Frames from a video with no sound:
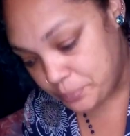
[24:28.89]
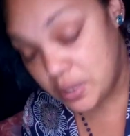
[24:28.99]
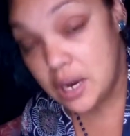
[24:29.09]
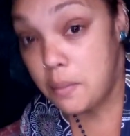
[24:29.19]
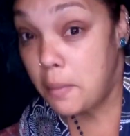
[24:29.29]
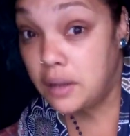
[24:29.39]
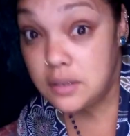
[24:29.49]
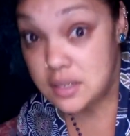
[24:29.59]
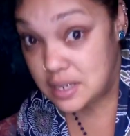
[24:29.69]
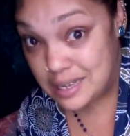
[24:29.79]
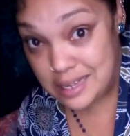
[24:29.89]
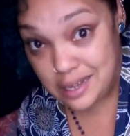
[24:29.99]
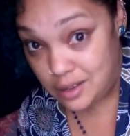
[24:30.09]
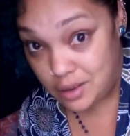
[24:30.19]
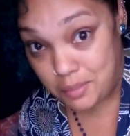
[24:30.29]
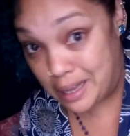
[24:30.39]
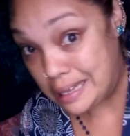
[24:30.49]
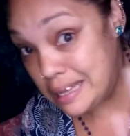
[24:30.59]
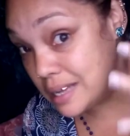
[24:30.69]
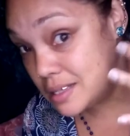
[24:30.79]
But my mouth is ringing, you know, my
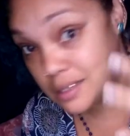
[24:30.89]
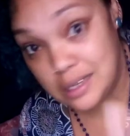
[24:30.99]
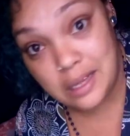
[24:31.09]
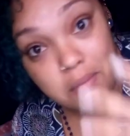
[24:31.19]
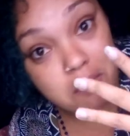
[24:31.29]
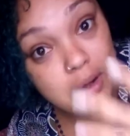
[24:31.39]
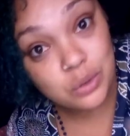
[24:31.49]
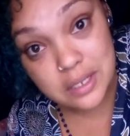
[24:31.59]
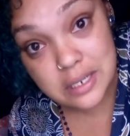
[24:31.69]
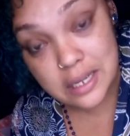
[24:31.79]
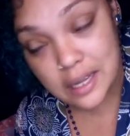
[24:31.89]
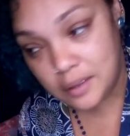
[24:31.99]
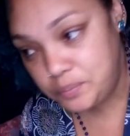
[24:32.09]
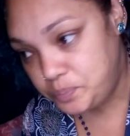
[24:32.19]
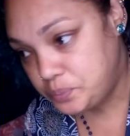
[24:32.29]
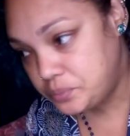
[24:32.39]
ears are ringing, my mouth is stinging.